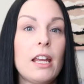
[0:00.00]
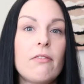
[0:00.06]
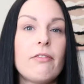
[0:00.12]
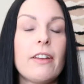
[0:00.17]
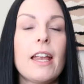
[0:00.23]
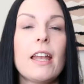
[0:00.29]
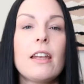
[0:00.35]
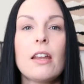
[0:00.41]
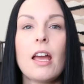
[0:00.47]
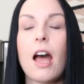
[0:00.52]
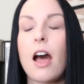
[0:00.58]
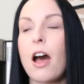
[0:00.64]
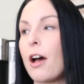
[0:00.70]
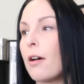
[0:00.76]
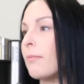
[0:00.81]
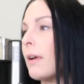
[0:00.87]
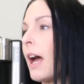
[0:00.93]
even,
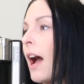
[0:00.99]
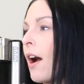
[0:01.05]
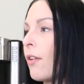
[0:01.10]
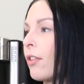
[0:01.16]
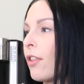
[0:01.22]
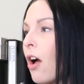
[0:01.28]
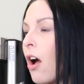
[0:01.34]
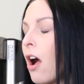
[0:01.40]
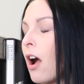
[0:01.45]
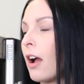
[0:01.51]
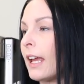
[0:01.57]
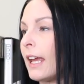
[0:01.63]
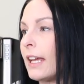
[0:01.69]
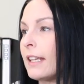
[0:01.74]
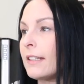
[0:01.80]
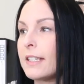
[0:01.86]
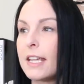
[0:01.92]
um, how long
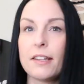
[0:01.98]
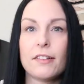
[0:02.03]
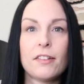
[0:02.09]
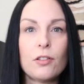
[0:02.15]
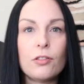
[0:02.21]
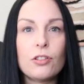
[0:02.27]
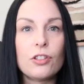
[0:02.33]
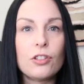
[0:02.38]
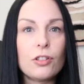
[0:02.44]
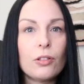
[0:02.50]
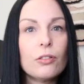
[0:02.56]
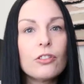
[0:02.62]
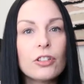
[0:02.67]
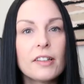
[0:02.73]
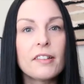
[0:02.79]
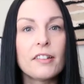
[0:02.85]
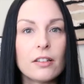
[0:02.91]
it takes you to do
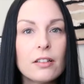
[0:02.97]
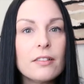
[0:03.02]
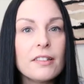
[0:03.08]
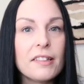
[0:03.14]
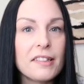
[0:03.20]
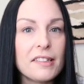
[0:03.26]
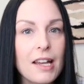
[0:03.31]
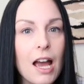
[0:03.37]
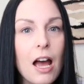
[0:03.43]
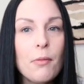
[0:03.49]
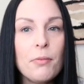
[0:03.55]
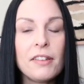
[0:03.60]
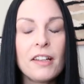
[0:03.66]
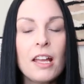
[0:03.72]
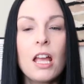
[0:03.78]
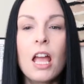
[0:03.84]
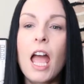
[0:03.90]
just certain steps,
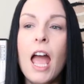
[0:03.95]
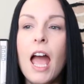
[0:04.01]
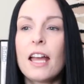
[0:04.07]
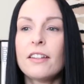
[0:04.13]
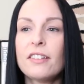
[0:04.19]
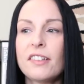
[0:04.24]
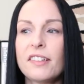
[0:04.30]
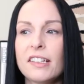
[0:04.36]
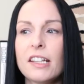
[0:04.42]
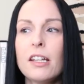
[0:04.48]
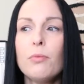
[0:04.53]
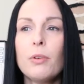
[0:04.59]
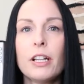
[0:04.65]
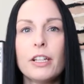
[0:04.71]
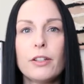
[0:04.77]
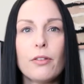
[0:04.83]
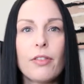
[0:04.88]
and see
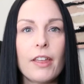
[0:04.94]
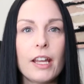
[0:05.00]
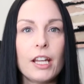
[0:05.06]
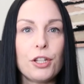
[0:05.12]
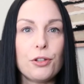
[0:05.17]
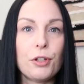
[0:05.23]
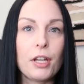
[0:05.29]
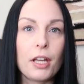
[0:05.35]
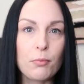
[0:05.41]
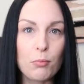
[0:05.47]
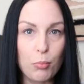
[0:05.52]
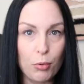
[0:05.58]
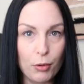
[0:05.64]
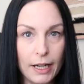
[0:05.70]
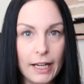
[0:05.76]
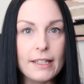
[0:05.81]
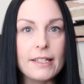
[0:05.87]
where you think you can
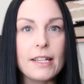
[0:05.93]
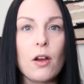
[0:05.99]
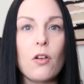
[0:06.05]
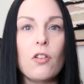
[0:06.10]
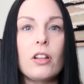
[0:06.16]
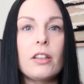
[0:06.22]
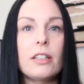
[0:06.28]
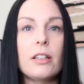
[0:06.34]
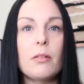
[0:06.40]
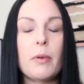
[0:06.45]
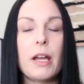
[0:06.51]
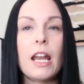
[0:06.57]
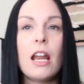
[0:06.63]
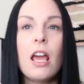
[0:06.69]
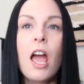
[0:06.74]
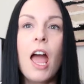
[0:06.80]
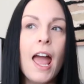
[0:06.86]
bring it down a little bit.
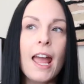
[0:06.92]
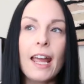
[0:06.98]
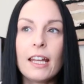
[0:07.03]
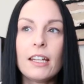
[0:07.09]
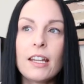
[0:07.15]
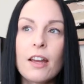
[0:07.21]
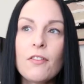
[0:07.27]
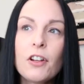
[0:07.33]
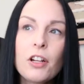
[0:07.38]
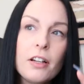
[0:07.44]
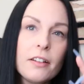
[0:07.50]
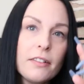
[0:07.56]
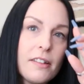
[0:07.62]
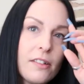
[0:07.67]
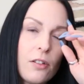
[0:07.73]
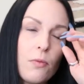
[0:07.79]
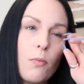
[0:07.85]
It never
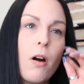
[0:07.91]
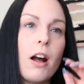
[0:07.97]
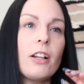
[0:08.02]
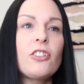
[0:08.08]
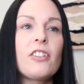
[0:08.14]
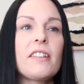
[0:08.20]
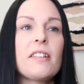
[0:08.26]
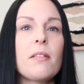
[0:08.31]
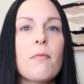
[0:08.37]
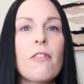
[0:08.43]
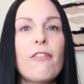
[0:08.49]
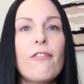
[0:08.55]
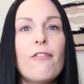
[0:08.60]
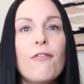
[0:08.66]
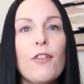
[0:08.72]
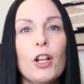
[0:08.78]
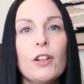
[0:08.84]
hurts to watch some
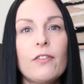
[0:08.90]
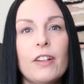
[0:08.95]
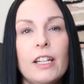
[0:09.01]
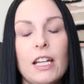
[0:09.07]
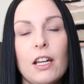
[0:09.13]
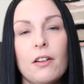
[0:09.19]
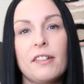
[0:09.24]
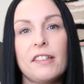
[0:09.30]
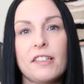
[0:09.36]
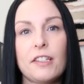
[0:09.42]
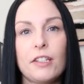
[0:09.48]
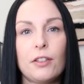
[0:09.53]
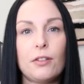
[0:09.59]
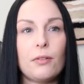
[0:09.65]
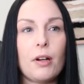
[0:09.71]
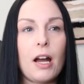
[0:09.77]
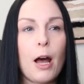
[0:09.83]
full videos
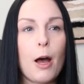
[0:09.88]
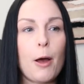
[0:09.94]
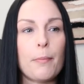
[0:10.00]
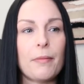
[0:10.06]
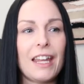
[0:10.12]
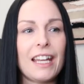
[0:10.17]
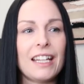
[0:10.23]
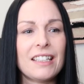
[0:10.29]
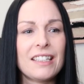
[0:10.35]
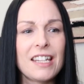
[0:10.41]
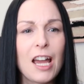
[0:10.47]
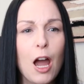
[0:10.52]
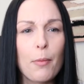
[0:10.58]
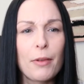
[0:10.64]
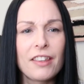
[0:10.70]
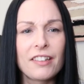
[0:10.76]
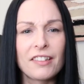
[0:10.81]
too. Um, like
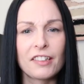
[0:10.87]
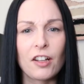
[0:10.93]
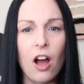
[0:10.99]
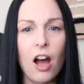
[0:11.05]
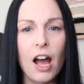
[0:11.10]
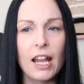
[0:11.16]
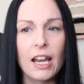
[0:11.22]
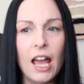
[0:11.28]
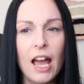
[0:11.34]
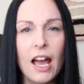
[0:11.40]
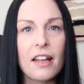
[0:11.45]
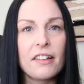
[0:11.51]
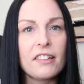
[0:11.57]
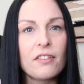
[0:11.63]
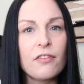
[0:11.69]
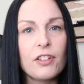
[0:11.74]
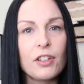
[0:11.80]
Tabitha Scott
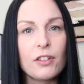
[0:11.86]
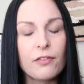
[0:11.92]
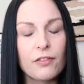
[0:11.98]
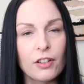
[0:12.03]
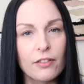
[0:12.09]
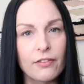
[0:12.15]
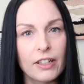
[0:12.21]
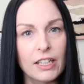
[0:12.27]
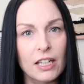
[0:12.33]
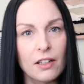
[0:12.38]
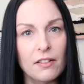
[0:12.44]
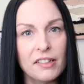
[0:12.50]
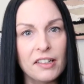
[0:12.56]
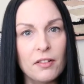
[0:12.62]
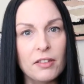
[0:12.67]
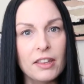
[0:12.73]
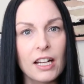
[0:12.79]
has a few full
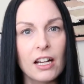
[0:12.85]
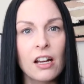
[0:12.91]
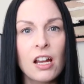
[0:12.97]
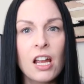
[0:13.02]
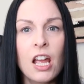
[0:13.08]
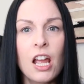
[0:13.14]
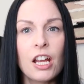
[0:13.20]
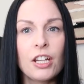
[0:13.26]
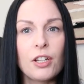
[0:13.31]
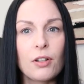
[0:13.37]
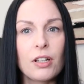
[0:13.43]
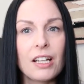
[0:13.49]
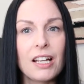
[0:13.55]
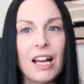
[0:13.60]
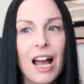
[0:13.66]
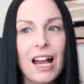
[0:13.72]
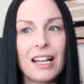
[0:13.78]
videos out there. You
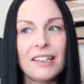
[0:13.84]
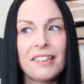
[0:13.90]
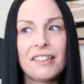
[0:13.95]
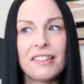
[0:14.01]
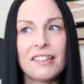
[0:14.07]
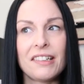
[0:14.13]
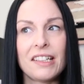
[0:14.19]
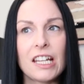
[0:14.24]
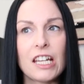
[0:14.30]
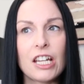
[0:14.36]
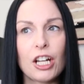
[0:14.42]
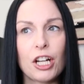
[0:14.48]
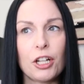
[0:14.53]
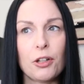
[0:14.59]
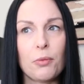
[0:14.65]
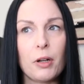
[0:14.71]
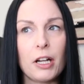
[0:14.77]
can kind of see
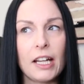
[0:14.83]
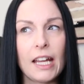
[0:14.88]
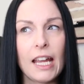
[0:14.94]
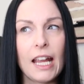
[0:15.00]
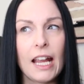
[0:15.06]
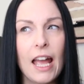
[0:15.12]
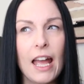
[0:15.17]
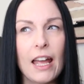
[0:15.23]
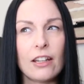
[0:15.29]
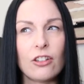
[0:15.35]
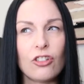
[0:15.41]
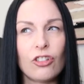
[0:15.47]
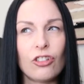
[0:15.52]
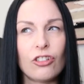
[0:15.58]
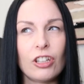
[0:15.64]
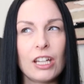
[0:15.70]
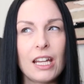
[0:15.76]
her working and
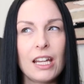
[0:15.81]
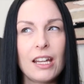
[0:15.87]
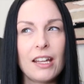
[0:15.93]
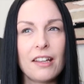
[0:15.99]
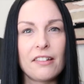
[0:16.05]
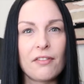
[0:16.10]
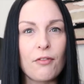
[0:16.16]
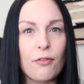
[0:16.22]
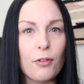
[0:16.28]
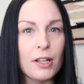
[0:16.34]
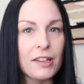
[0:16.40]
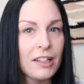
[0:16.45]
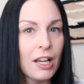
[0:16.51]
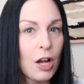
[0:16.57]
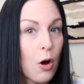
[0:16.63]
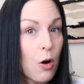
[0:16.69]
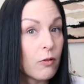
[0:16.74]
she is
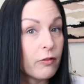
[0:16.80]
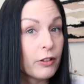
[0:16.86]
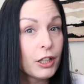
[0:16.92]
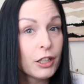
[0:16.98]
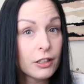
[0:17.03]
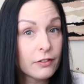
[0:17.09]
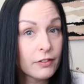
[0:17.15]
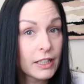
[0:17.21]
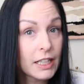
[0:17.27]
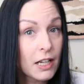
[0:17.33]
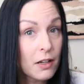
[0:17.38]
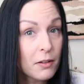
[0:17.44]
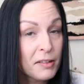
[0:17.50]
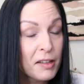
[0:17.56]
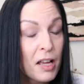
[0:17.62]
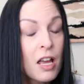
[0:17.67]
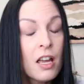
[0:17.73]
voicing over her
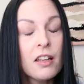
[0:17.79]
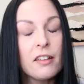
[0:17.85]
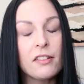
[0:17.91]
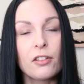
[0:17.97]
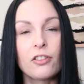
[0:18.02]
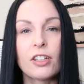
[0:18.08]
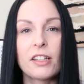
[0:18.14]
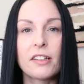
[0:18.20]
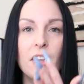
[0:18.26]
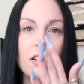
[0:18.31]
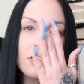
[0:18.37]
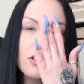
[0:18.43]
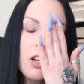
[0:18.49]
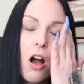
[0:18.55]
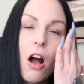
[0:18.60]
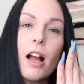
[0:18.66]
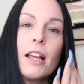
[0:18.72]
videos. So she's not
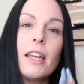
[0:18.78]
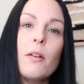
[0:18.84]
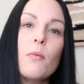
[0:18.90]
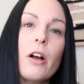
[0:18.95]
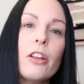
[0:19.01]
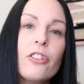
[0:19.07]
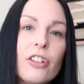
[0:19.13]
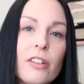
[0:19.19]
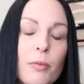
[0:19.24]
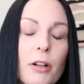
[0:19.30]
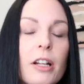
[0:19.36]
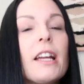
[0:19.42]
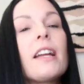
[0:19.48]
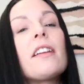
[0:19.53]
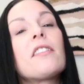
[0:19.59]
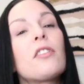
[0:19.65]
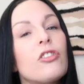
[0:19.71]
talking while she's
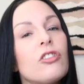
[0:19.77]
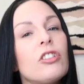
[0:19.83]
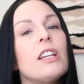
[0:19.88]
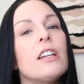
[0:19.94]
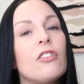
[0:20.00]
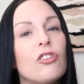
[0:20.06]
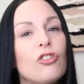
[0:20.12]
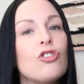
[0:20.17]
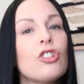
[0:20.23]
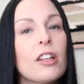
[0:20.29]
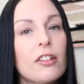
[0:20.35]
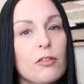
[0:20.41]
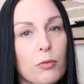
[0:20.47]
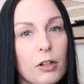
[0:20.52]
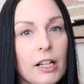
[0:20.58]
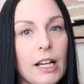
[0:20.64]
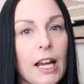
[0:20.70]
working. So she is
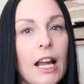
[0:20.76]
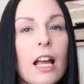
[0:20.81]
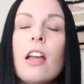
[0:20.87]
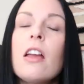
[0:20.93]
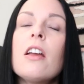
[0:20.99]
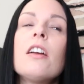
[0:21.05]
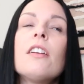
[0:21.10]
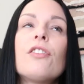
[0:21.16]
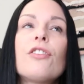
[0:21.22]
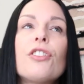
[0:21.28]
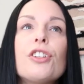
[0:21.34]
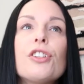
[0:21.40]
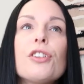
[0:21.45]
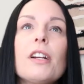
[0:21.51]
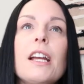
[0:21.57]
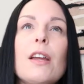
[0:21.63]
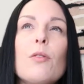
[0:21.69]
just working. So
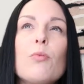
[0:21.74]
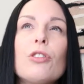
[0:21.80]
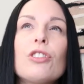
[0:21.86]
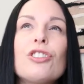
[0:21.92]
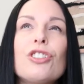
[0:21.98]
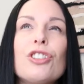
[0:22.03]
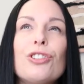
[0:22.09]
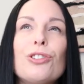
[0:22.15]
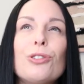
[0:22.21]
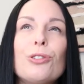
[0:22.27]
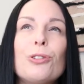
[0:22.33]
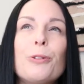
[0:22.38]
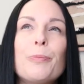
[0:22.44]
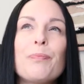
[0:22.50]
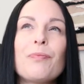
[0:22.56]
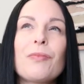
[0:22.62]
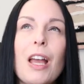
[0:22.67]
you're able to
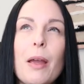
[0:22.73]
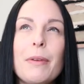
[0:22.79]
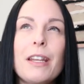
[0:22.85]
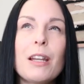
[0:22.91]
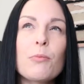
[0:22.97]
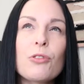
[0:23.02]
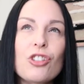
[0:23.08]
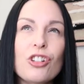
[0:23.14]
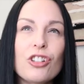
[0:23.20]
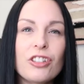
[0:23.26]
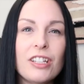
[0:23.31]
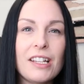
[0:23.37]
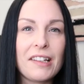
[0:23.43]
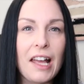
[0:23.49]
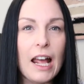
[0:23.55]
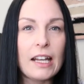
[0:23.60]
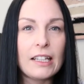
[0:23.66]
I mean, I'm sure
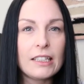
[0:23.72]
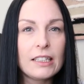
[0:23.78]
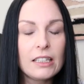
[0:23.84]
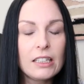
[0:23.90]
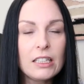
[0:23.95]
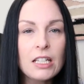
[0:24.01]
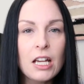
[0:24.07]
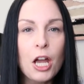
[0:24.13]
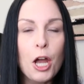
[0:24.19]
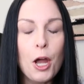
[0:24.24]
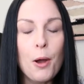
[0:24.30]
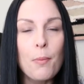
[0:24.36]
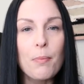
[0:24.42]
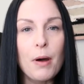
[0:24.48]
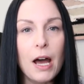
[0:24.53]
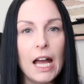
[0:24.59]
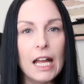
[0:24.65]
she's edited,
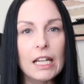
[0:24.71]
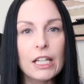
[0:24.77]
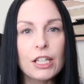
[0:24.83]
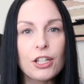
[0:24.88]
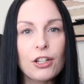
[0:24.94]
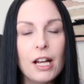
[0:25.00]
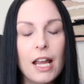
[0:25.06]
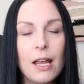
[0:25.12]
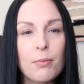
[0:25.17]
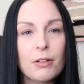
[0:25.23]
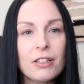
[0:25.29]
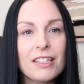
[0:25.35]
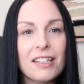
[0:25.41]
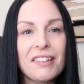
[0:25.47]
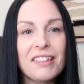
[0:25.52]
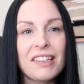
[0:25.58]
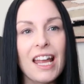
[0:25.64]
but you're able
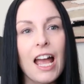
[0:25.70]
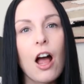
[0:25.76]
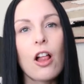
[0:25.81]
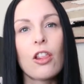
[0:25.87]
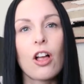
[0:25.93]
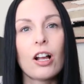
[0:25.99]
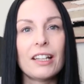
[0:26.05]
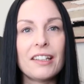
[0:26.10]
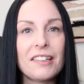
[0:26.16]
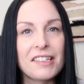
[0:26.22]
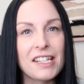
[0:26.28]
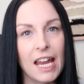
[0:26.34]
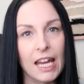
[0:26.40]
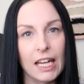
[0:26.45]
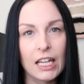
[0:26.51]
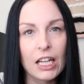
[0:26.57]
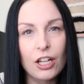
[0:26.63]
to see how long it's
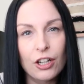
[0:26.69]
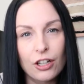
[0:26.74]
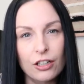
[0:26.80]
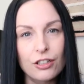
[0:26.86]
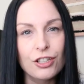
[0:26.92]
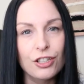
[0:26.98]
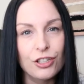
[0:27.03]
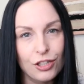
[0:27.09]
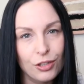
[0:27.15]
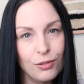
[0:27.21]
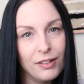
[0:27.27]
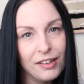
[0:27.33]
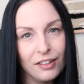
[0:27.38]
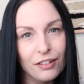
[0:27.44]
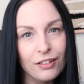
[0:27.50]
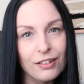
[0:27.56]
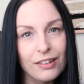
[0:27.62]
taking her to do
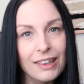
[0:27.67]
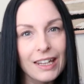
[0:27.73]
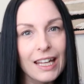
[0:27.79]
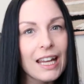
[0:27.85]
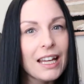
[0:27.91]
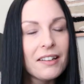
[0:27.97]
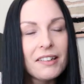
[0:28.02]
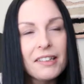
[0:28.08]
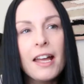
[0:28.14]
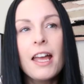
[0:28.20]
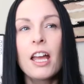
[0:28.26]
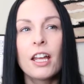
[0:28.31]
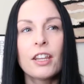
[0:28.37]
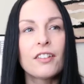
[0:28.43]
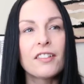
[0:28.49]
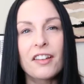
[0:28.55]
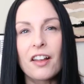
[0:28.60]
certain things.
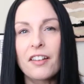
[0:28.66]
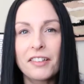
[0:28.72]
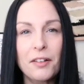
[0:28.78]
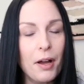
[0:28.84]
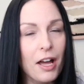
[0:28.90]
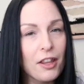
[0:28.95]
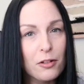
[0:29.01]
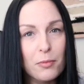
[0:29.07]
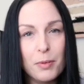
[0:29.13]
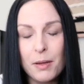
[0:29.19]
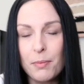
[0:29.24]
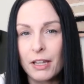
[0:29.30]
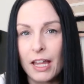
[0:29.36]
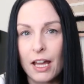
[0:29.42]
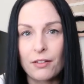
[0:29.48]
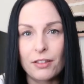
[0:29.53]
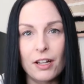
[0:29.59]
There's also other
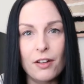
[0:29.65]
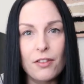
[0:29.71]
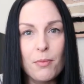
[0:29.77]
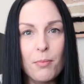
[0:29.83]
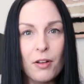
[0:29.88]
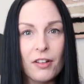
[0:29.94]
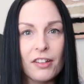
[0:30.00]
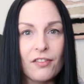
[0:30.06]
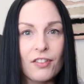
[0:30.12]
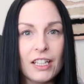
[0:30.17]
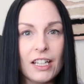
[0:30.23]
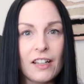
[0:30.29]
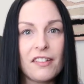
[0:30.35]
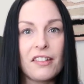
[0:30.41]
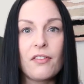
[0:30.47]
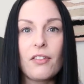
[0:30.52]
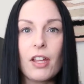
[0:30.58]
people out there that post
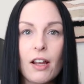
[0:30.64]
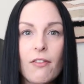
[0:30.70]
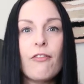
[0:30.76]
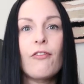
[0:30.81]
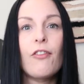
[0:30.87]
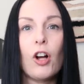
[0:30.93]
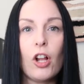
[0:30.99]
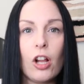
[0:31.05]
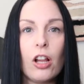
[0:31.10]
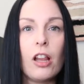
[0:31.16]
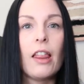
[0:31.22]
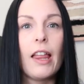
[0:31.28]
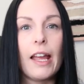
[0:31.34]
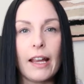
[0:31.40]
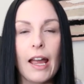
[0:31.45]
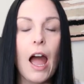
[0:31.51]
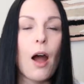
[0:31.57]
videos of like full,
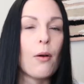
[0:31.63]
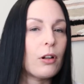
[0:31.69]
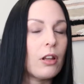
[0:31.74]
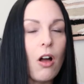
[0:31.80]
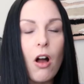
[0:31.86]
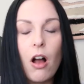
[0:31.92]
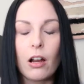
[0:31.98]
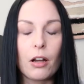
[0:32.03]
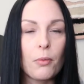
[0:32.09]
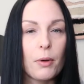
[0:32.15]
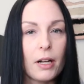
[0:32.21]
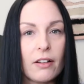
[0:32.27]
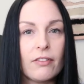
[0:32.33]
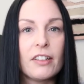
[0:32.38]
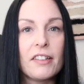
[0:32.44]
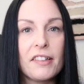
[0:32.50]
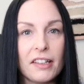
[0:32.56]
like hour long or
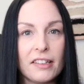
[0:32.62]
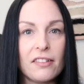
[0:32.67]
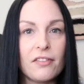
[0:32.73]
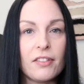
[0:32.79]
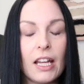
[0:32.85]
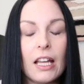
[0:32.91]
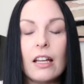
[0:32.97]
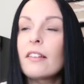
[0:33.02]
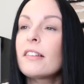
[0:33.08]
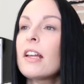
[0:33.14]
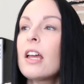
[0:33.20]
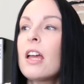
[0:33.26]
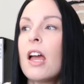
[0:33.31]
whatever sets of nails.